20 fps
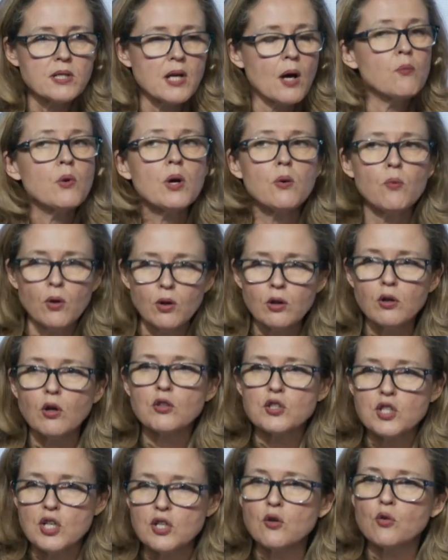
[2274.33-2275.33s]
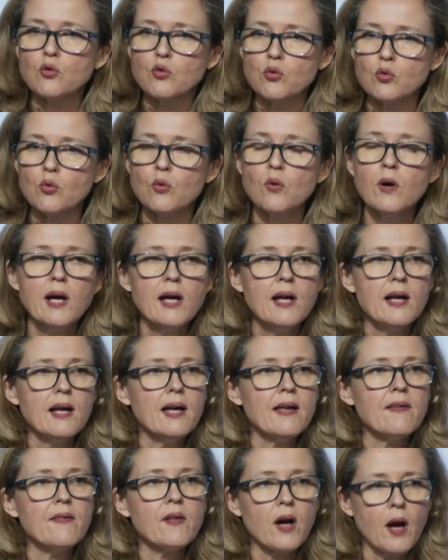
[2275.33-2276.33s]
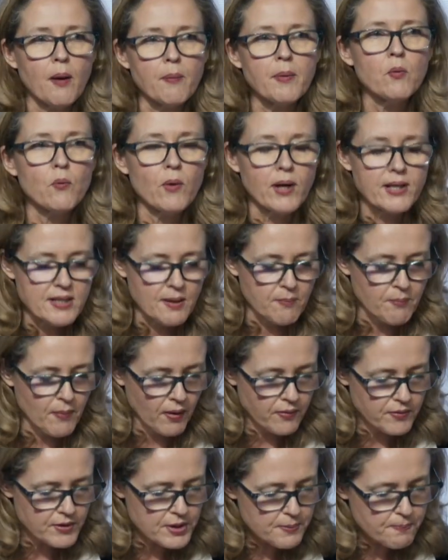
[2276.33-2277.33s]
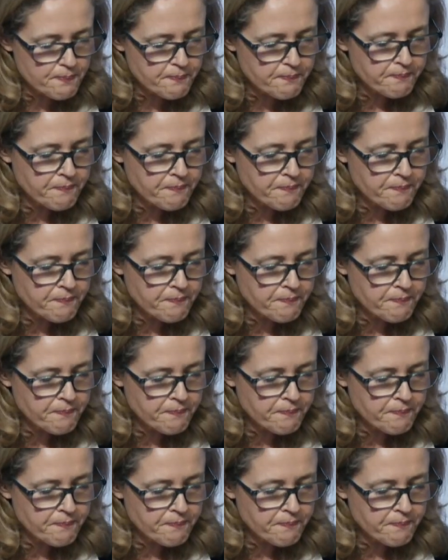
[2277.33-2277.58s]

and we will continue to do in the coming weeks and months.